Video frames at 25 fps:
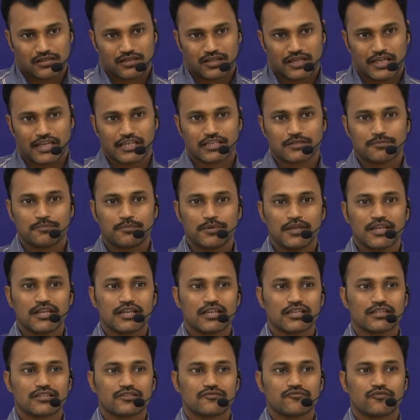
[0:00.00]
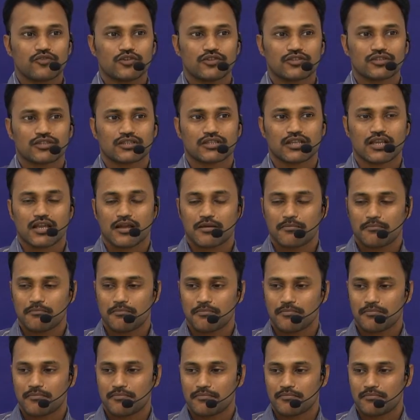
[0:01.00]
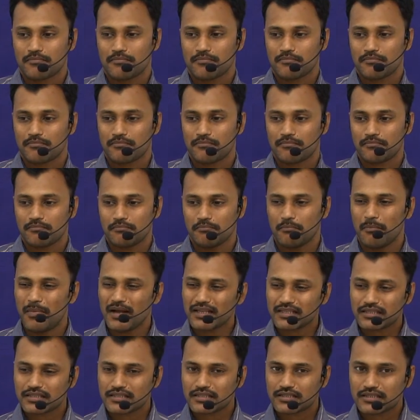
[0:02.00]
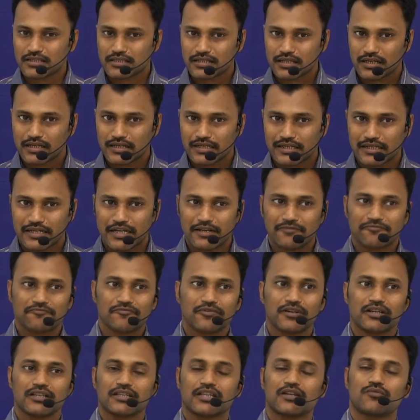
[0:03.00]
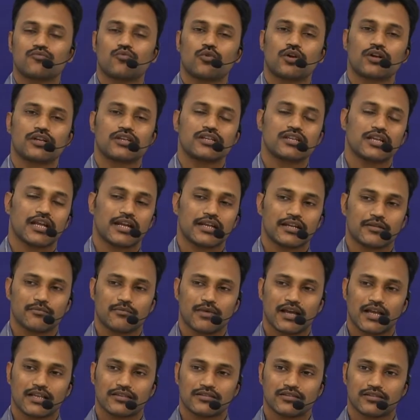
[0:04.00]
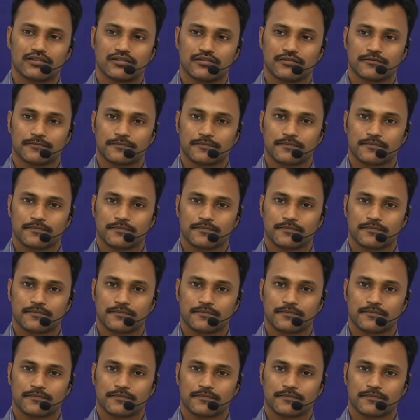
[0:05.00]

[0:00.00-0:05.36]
experience was much different than what he had imagined.